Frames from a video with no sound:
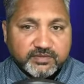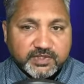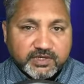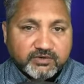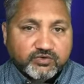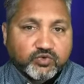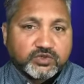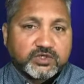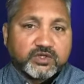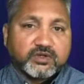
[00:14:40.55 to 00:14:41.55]
Around
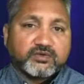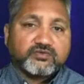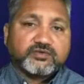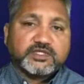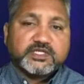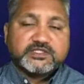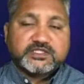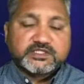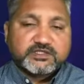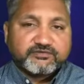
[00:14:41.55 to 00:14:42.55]
total of
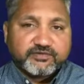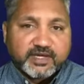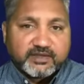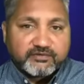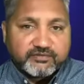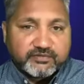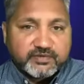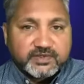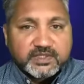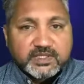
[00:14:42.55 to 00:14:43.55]
365
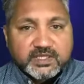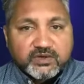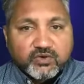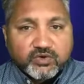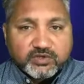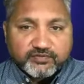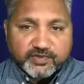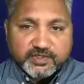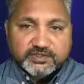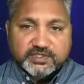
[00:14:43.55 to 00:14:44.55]
holy
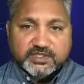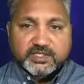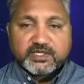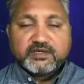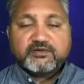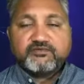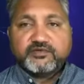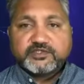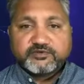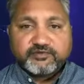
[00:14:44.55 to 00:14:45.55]
figures are there,
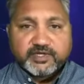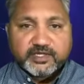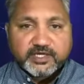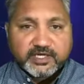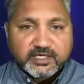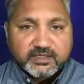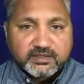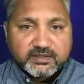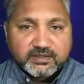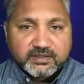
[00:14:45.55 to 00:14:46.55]
which have been narrated
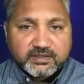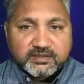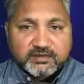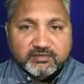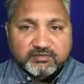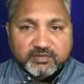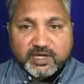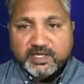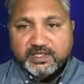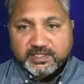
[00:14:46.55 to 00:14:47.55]

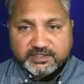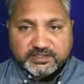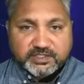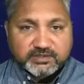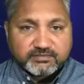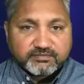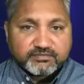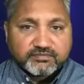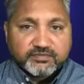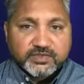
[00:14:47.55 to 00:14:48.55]
by Yazidi.
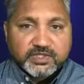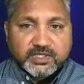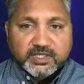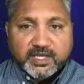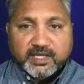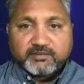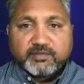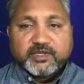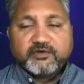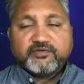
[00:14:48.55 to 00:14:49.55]
And
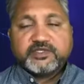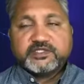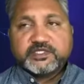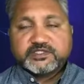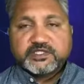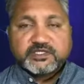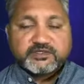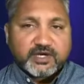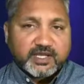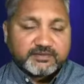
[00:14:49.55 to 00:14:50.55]
many of the Yazidi
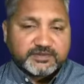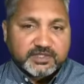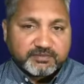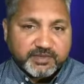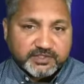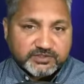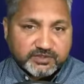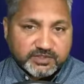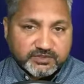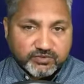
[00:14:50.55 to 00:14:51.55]
tribes are based on
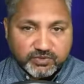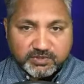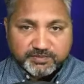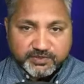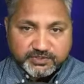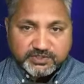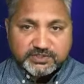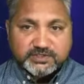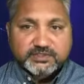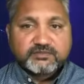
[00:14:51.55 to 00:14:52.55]
these holy
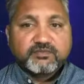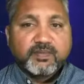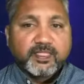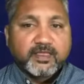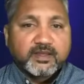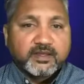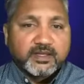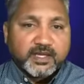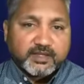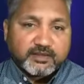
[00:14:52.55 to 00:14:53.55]
persons,
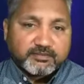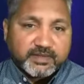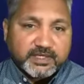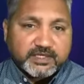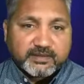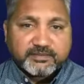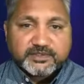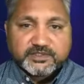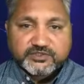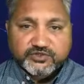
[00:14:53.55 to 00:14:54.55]
and there are many temples
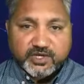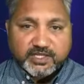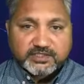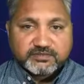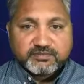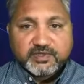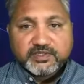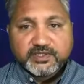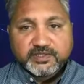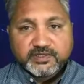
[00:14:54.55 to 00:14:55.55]
and shrines
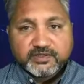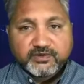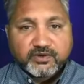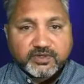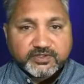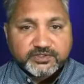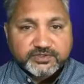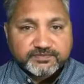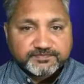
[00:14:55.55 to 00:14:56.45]
built in their honors.